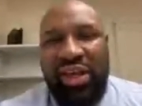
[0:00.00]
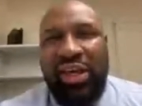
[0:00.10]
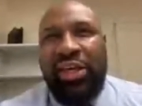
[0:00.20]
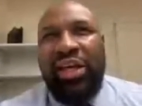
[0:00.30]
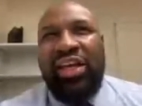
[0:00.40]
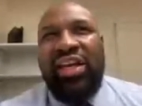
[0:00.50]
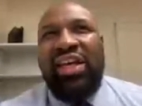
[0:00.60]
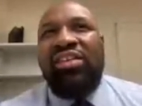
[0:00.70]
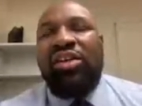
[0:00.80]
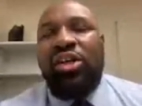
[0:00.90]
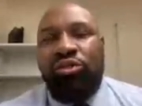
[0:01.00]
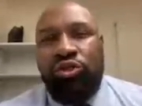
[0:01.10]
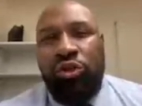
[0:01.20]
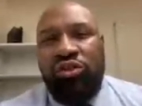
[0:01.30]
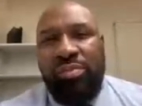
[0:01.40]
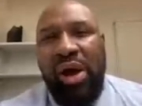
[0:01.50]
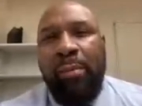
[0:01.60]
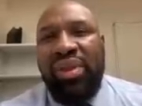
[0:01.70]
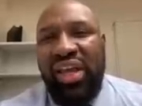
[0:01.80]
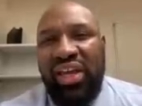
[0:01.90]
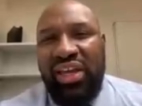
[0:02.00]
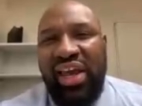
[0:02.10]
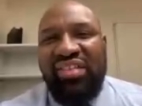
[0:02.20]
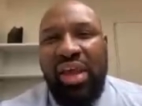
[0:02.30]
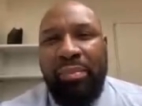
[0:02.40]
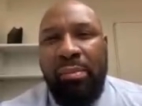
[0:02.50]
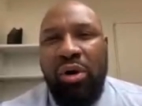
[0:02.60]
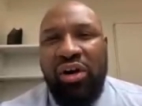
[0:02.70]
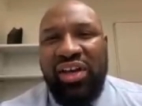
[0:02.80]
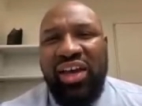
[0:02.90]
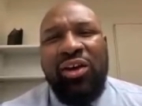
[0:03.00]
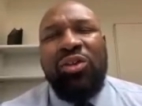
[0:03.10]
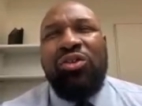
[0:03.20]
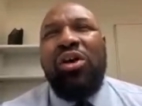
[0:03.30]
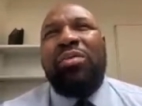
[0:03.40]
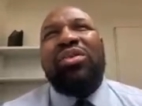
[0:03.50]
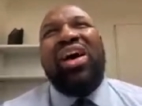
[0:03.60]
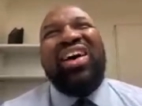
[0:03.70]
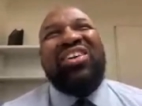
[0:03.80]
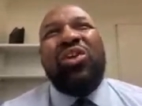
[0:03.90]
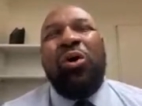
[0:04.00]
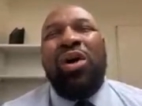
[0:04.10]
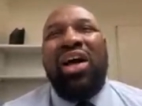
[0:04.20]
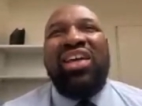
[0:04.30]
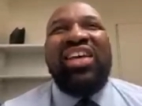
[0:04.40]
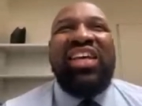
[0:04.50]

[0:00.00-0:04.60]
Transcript: and his concerns about playing in that type of market. It was I don't know,